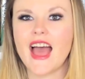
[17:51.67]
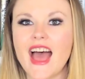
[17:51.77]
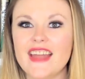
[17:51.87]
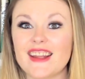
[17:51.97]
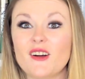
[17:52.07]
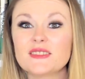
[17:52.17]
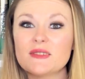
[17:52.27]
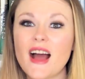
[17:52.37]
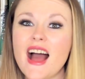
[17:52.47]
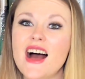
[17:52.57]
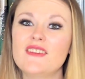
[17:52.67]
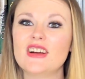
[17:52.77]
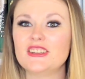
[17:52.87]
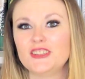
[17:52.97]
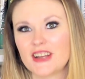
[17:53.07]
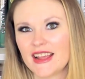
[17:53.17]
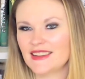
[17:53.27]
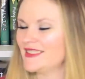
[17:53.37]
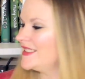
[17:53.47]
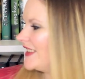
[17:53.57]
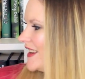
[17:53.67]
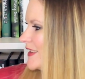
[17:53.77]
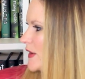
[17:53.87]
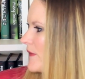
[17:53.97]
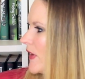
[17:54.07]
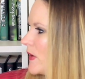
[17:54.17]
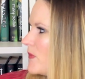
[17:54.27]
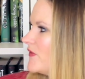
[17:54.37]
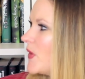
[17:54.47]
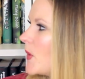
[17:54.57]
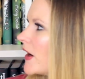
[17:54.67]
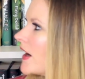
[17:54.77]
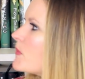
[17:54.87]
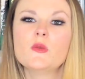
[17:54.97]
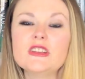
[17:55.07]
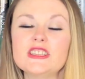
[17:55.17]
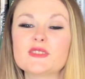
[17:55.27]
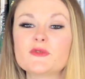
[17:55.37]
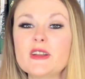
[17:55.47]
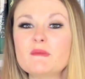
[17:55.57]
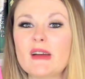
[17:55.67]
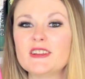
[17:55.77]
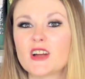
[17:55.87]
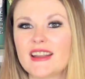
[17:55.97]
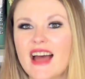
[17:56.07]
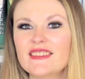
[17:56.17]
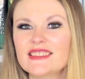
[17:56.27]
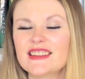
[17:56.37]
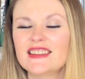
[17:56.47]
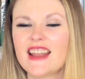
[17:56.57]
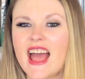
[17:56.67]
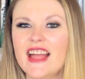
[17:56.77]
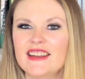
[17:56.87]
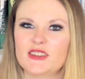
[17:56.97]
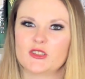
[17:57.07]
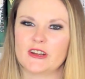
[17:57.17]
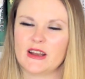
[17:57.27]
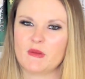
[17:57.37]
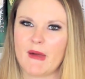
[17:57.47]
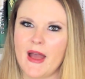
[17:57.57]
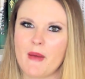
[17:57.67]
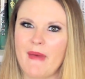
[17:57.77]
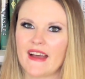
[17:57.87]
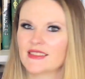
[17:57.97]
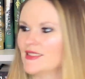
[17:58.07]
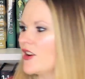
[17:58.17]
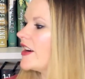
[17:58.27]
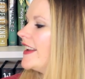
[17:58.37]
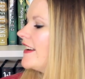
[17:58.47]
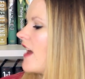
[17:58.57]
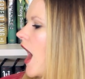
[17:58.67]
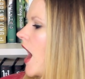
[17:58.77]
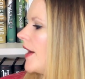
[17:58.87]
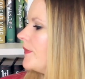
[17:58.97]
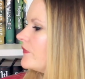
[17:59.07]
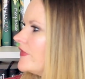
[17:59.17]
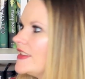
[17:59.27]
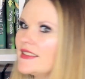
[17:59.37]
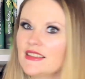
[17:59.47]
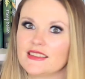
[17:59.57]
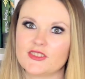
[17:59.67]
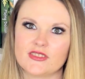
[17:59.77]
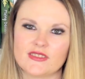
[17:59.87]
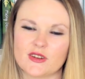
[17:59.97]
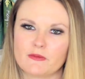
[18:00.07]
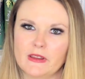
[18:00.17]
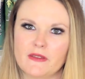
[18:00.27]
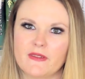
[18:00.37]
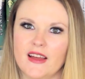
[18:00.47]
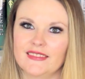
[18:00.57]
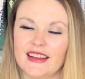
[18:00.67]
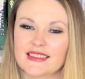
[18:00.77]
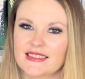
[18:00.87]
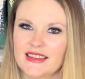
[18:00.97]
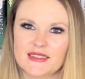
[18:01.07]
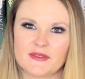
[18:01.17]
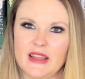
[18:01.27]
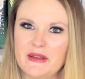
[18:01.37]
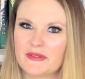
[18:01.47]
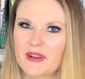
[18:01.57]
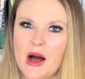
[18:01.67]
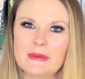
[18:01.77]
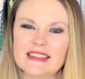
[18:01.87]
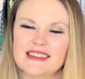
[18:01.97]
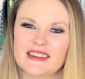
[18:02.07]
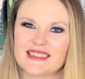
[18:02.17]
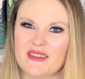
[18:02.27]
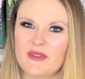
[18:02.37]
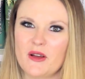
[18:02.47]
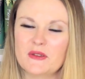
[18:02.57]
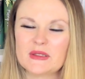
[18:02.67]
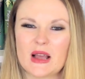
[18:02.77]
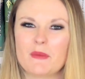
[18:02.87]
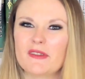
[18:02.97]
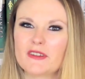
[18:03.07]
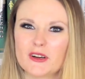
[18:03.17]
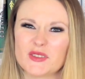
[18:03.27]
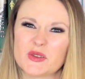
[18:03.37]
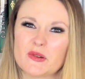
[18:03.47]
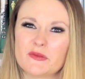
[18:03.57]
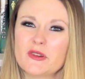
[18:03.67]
And I also have Giant Days Volume 4, which is written by John Allison and illustrated by Max Sarin. This is just a really fun, like, slice of life comic series that follows a couple of girls who are